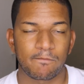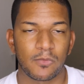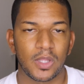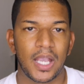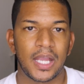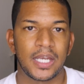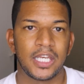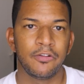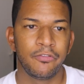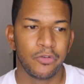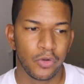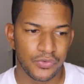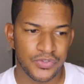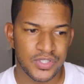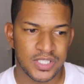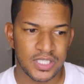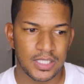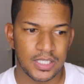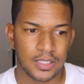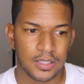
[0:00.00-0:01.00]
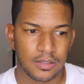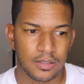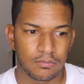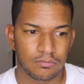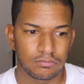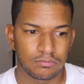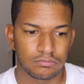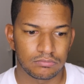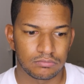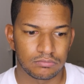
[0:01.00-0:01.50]
And if you've seen
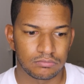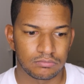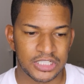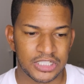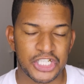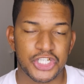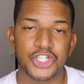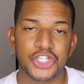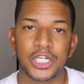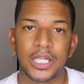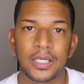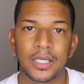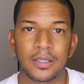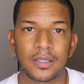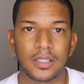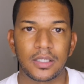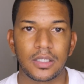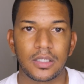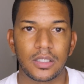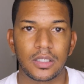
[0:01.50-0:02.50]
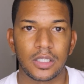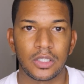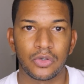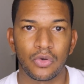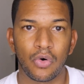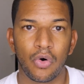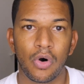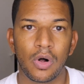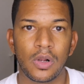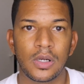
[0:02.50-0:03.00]
the trend in
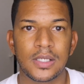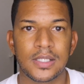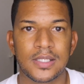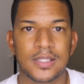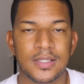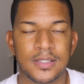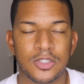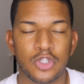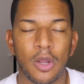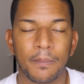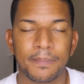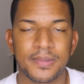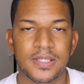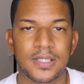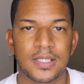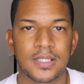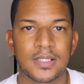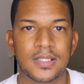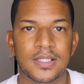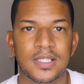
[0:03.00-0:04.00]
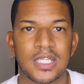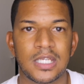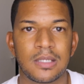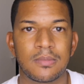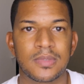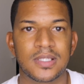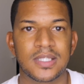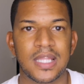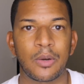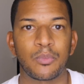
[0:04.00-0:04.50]
all the top 6
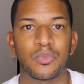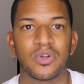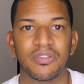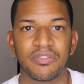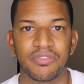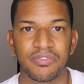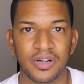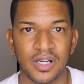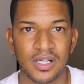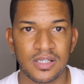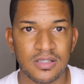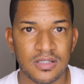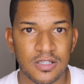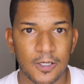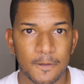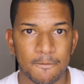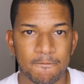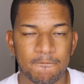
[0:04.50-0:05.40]
teams that we've versed,